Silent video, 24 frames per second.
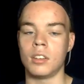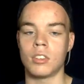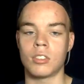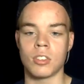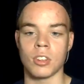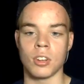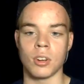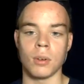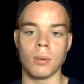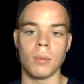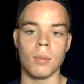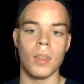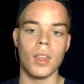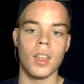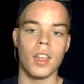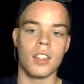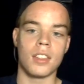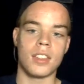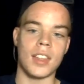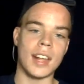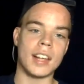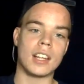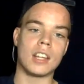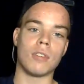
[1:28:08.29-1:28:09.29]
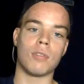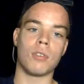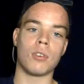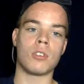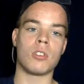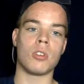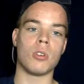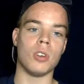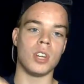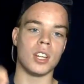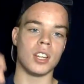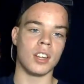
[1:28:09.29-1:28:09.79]
So thank you for
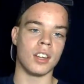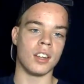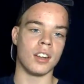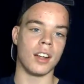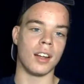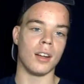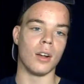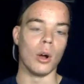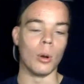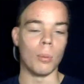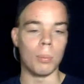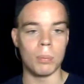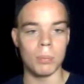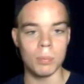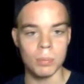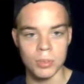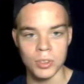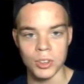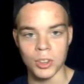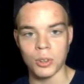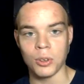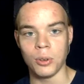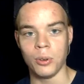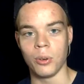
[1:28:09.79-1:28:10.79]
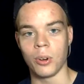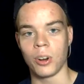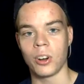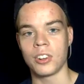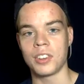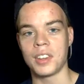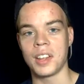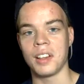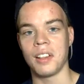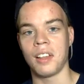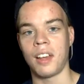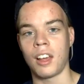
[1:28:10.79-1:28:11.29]
tuning in. I hope you heard
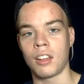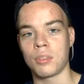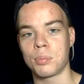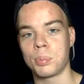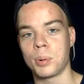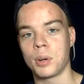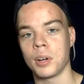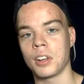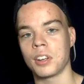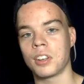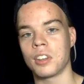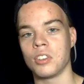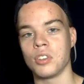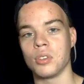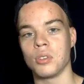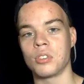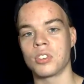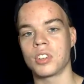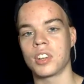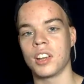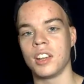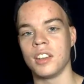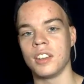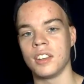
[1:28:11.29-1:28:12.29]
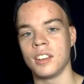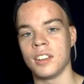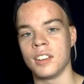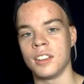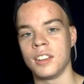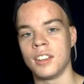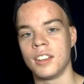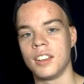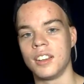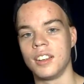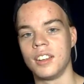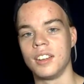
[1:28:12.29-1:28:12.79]
that last part, because it was kind of
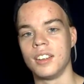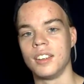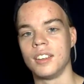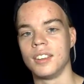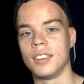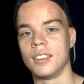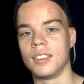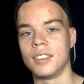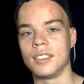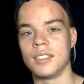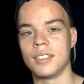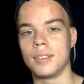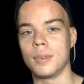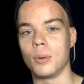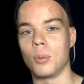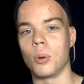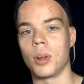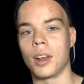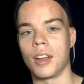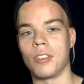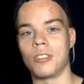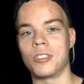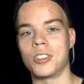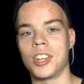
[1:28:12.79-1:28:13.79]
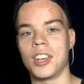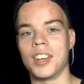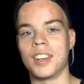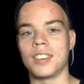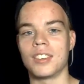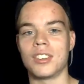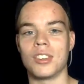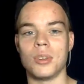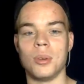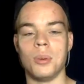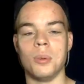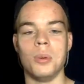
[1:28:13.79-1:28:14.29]
what I was getting
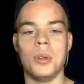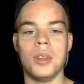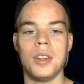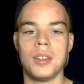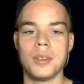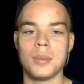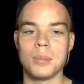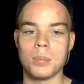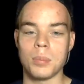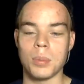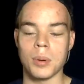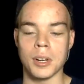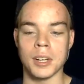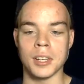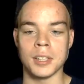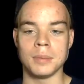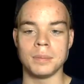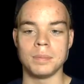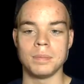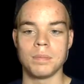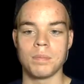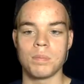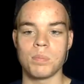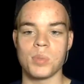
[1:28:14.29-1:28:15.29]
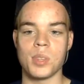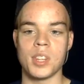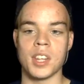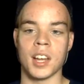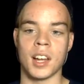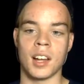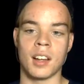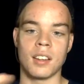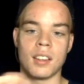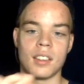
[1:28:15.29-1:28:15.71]
to. But yeah,